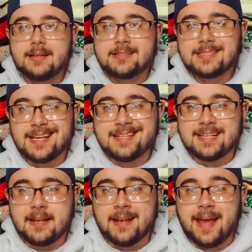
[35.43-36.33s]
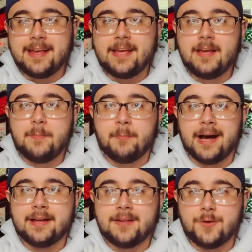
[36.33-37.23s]
Says Nike by
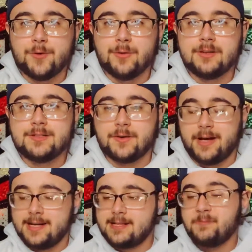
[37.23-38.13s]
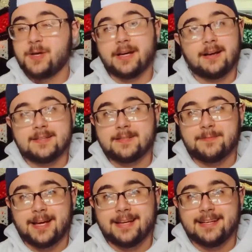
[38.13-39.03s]
you, so anytime you get custom
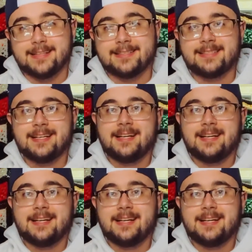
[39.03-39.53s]
Nikes,